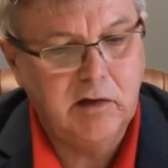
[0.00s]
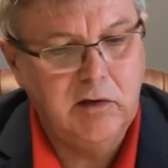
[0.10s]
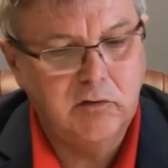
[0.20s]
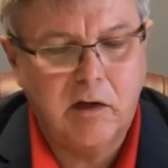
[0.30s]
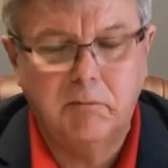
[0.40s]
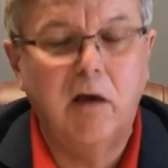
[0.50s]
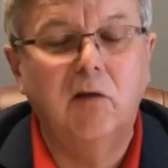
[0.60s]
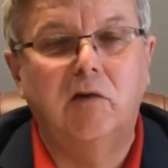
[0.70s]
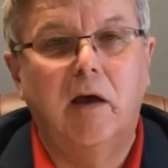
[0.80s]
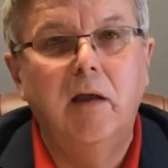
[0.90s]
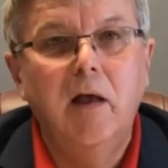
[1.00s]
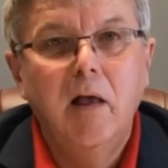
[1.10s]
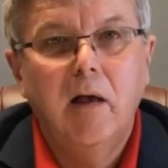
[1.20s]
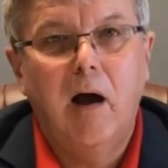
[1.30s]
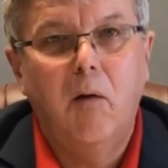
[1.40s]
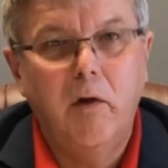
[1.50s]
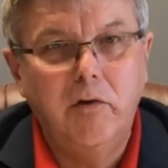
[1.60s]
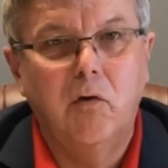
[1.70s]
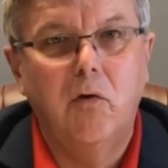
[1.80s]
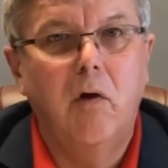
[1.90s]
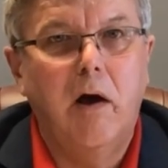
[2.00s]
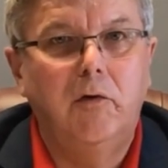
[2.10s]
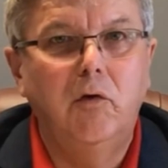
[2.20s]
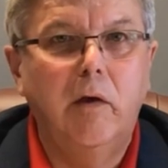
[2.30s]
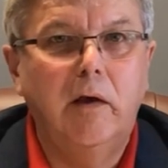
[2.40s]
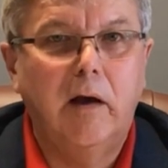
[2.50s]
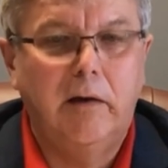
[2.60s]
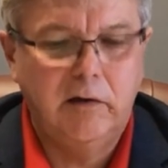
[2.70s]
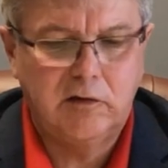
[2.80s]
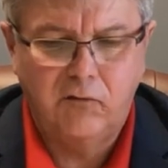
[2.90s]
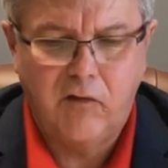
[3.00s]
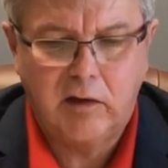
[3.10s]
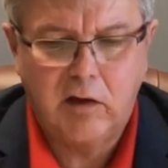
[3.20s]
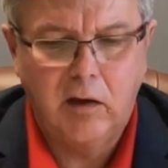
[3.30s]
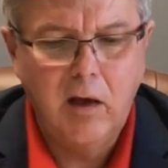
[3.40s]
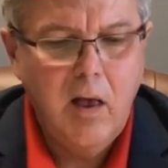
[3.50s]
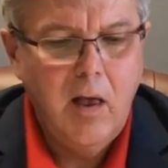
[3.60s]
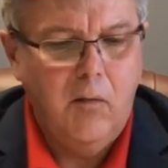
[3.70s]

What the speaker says: And there's some things that when you're doing disinfecting,